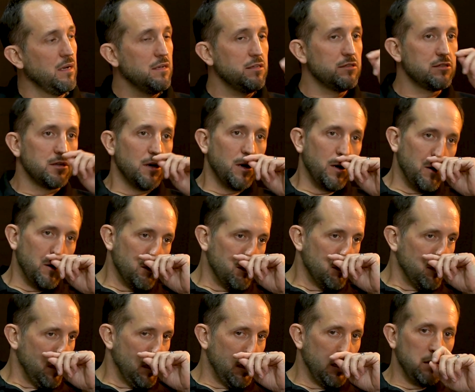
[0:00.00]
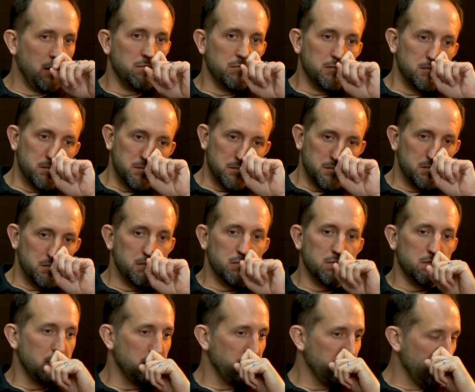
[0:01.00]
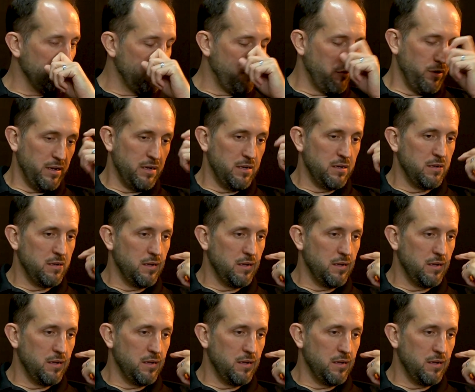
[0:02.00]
So I have a good friend,